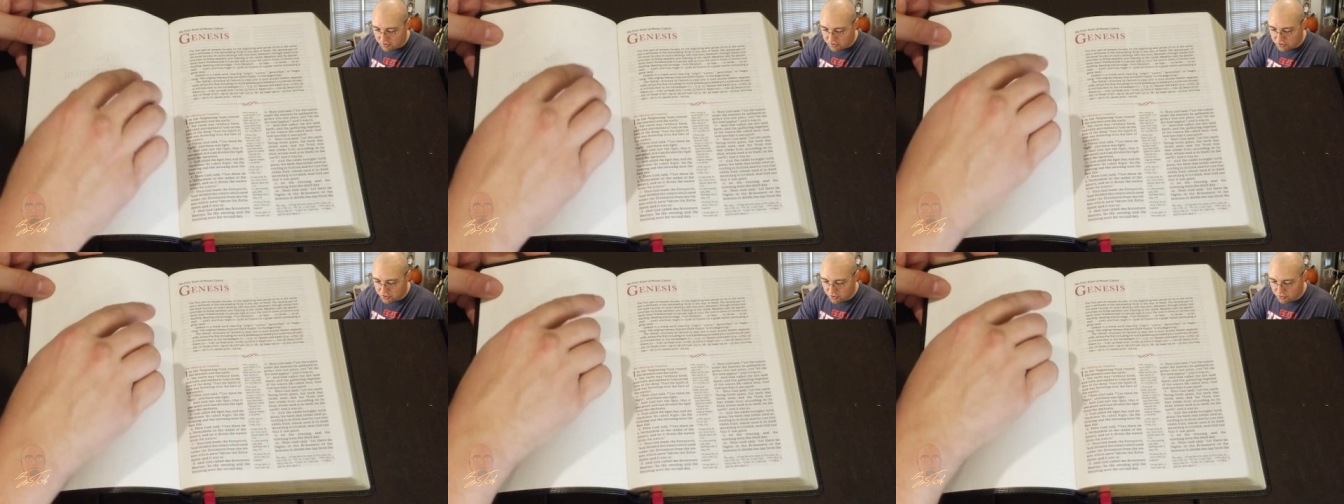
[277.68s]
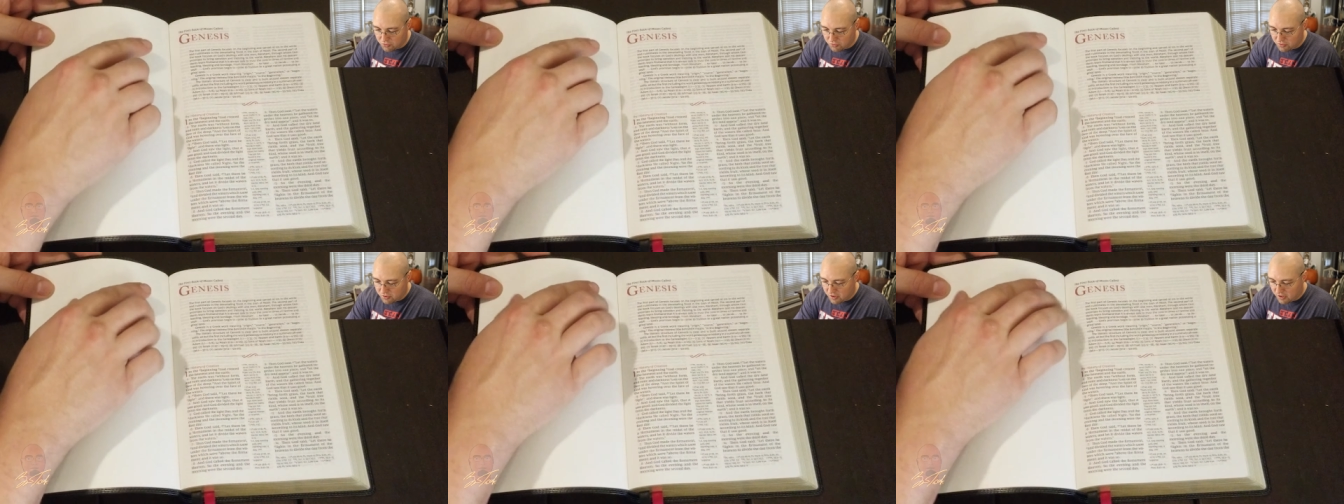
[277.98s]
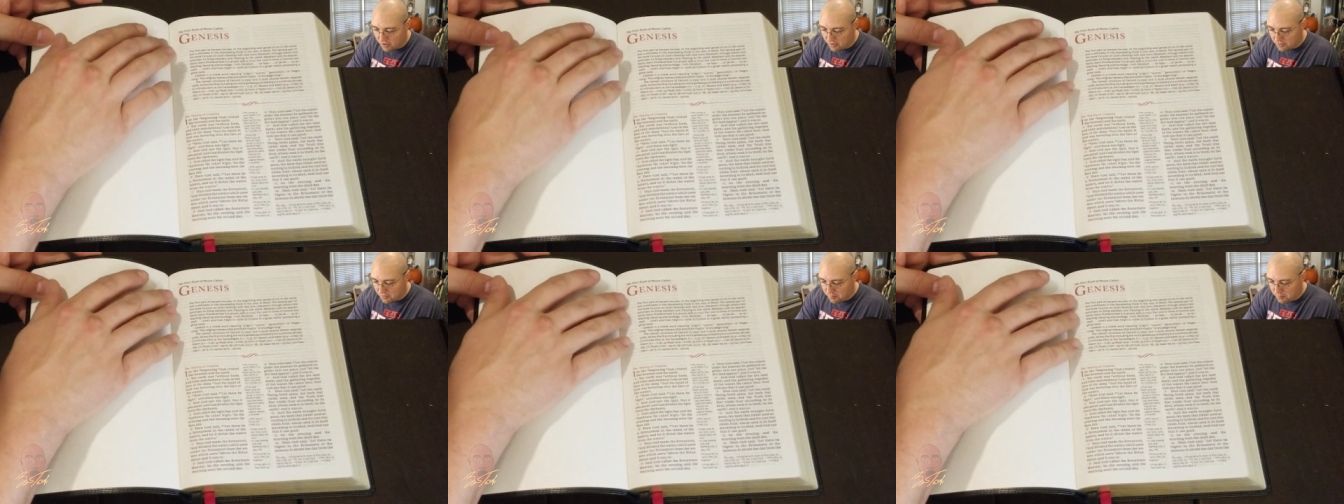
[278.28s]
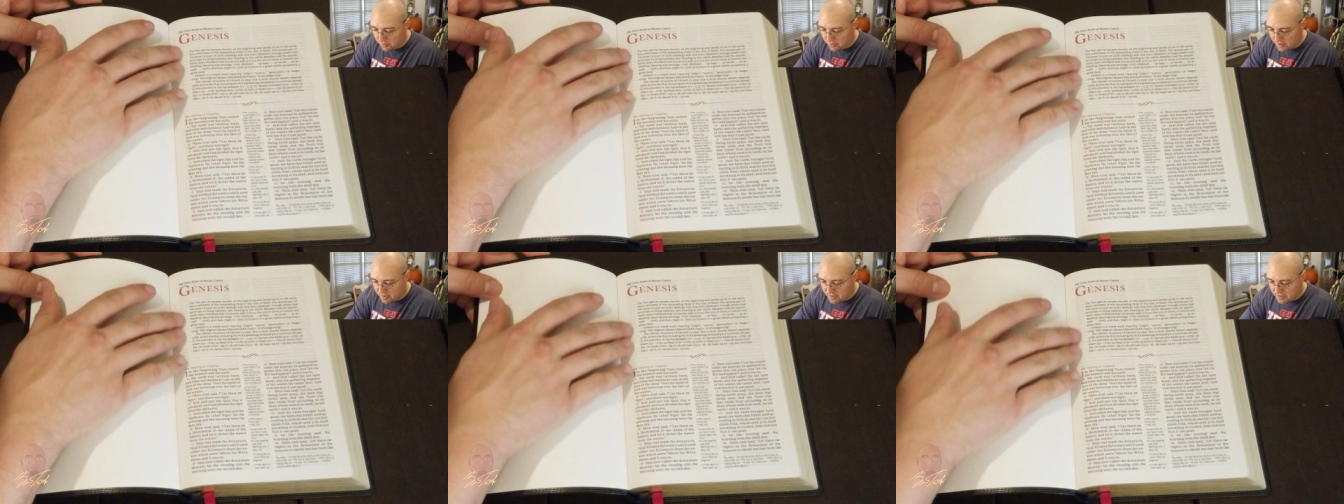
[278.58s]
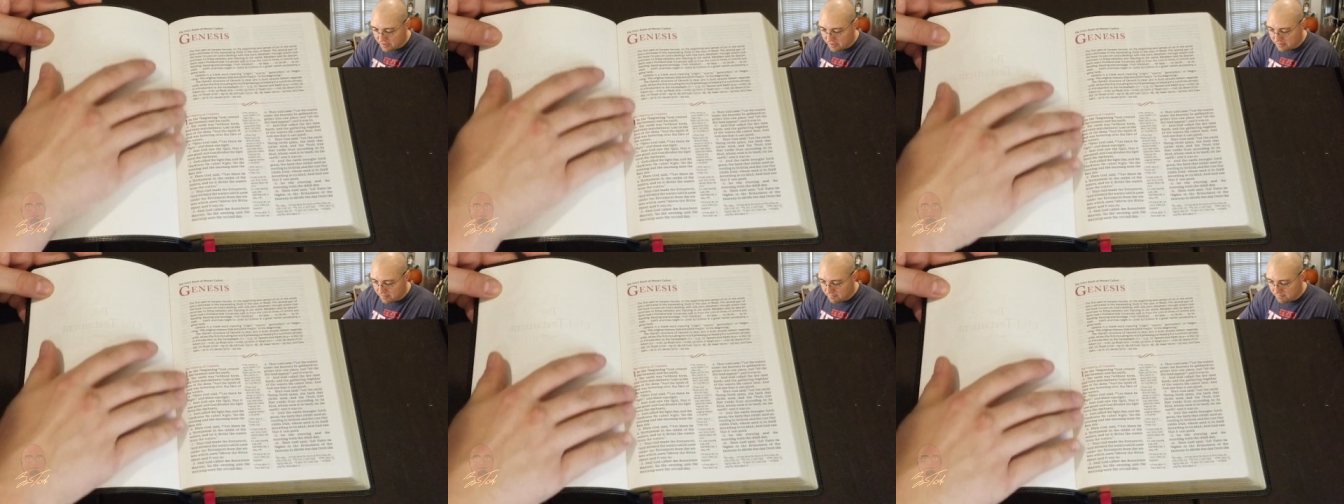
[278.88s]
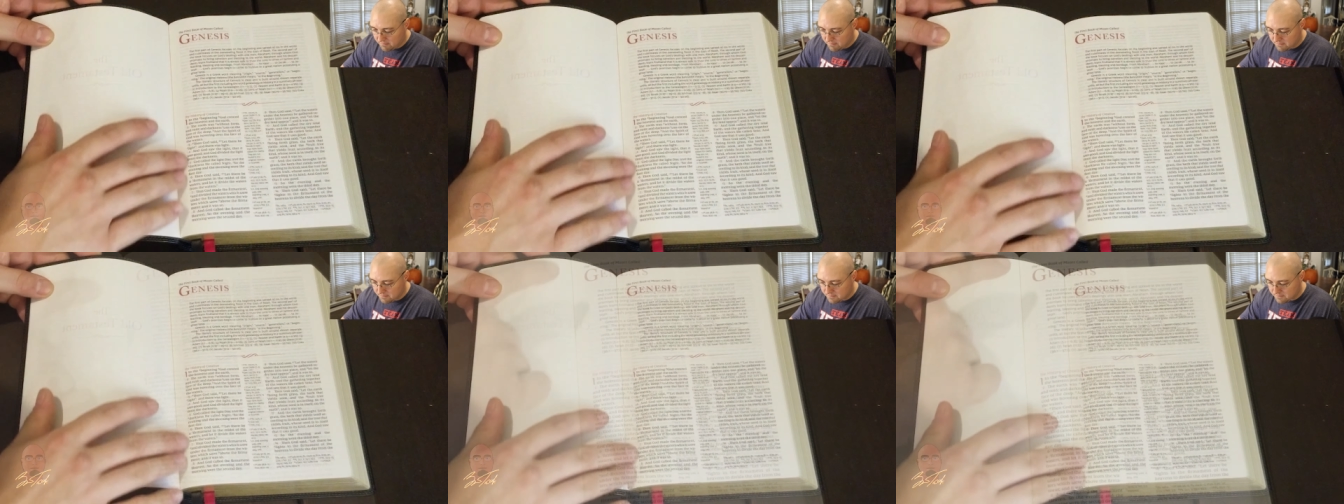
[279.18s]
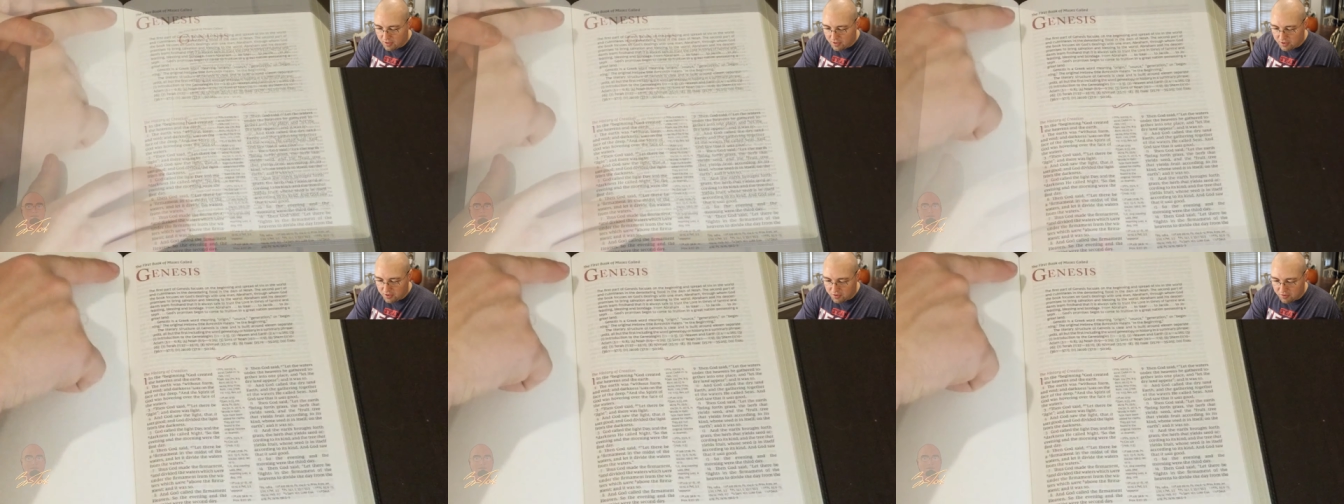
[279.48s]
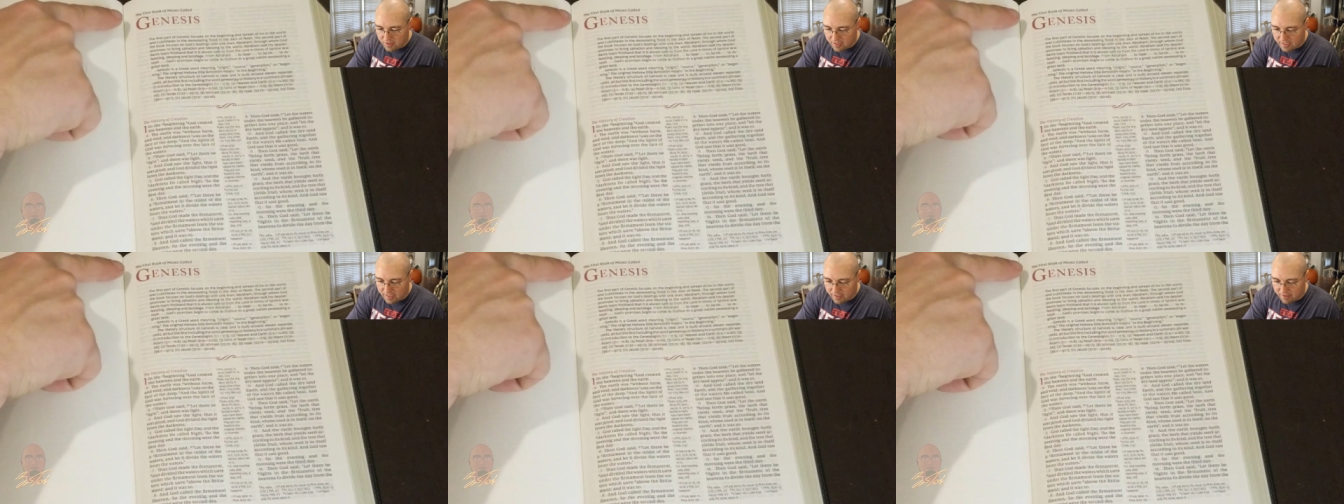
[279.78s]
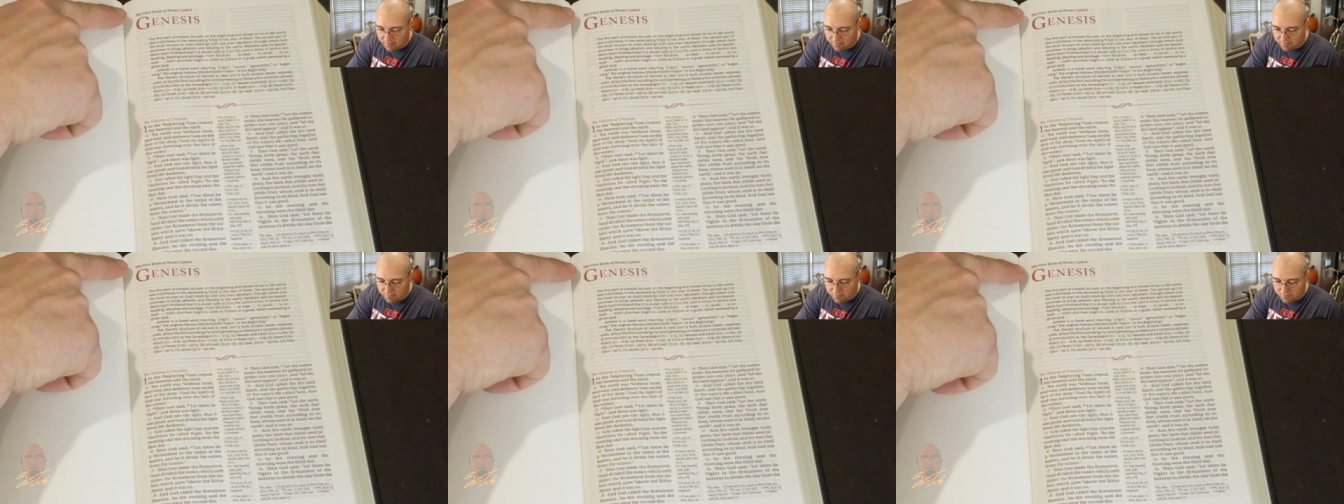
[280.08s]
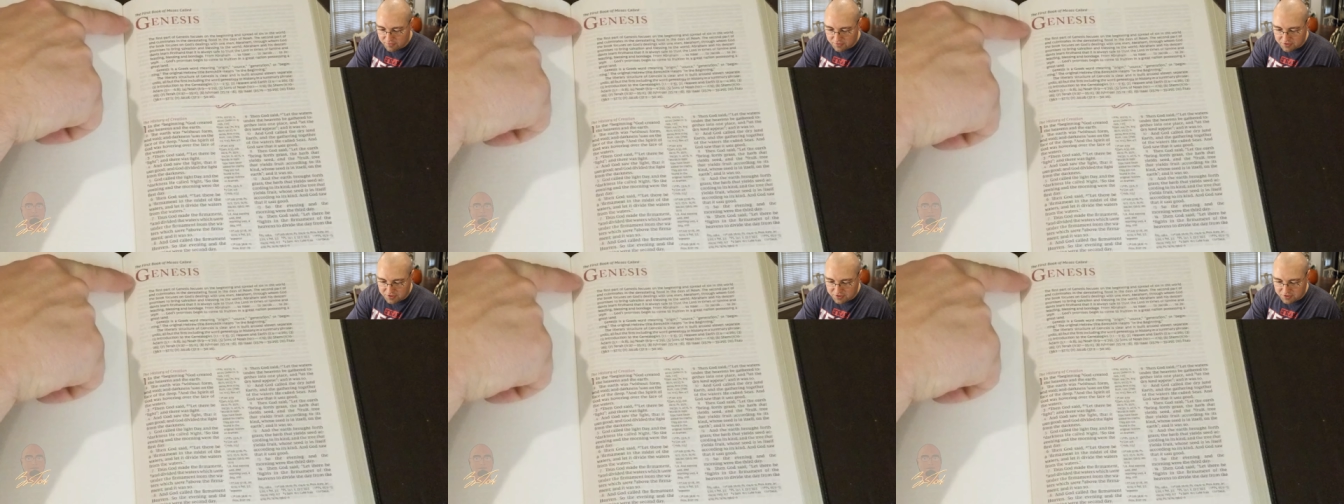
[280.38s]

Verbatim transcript: a dual color printing. You have